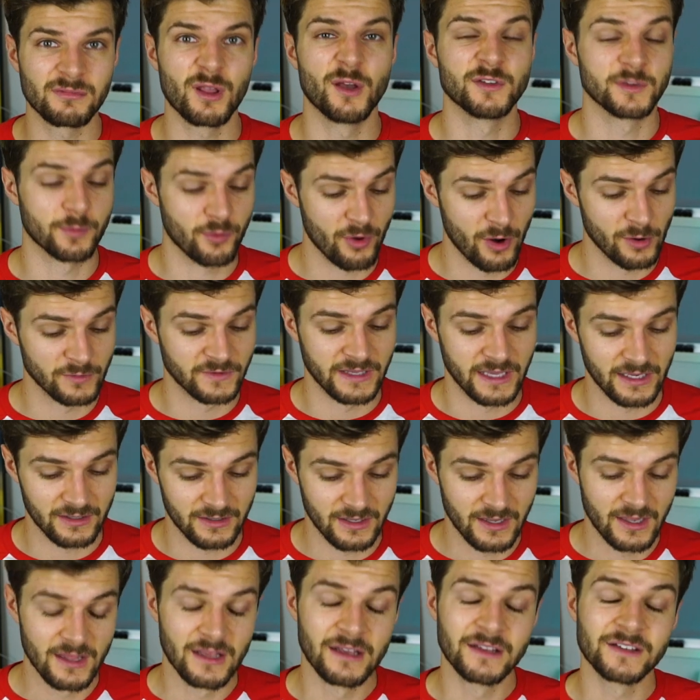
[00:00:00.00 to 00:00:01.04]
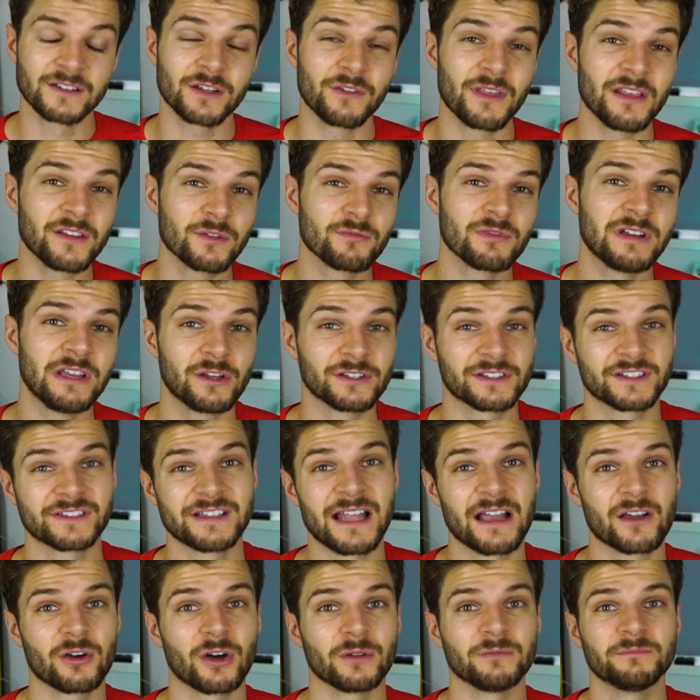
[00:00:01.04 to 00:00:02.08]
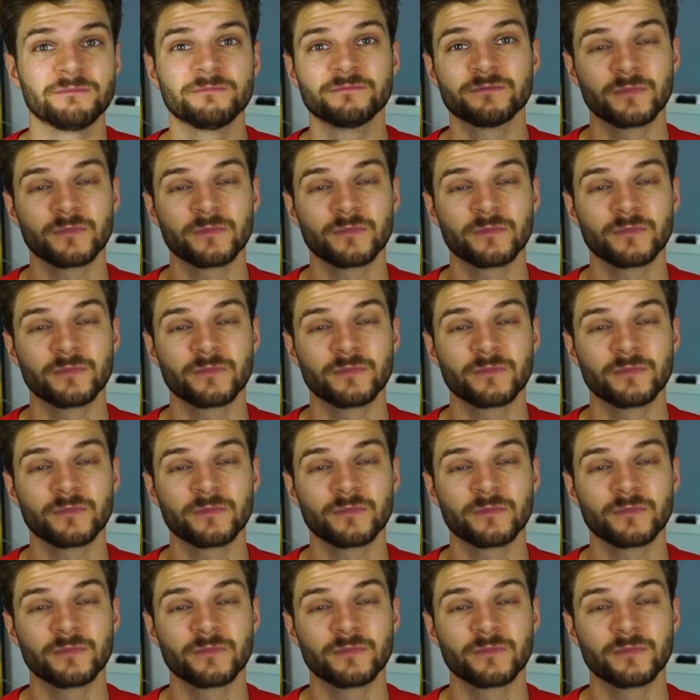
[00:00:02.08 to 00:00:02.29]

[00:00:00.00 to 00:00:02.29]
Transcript: loads of protein. So these are really good to snack on.